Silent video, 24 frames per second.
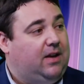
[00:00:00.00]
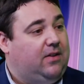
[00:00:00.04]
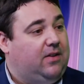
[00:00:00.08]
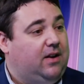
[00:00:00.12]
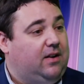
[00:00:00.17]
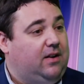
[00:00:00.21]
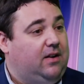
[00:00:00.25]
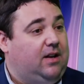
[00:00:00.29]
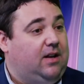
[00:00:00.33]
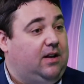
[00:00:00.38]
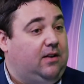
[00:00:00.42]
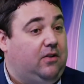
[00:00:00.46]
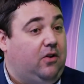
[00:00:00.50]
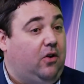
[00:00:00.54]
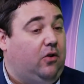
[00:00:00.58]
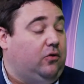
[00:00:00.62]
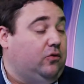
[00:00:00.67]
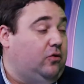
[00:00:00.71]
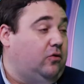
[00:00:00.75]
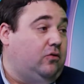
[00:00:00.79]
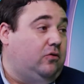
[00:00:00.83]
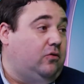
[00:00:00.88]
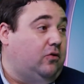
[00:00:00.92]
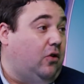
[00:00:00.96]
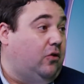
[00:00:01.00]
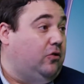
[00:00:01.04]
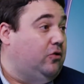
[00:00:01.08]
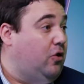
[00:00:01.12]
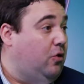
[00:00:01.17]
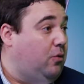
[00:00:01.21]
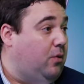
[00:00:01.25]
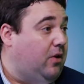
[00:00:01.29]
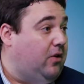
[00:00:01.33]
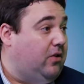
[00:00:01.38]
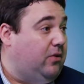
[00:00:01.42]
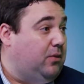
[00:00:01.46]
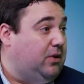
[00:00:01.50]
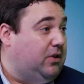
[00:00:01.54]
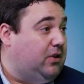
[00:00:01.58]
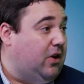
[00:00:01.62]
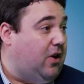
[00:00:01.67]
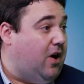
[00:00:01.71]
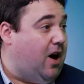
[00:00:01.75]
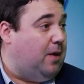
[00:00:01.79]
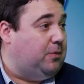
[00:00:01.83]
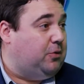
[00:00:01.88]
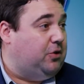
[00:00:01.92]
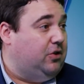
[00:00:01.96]
that don't know what the
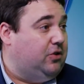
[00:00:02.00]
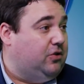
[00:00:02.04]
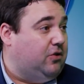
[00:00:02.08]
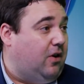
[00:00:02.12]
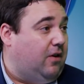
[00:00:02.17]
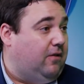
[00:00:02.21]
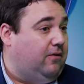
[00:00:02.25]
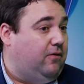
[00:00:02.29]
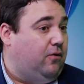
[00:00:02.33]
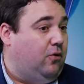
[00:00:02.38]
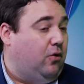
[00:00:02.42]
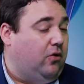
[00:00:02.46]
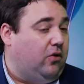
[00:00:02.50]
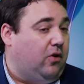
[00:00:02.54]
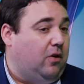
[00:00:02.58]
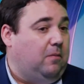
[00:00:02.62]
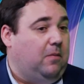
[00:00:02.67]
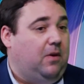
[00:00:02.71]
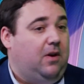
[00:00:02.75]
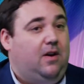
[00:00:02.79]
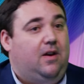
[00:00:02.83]
options are for them.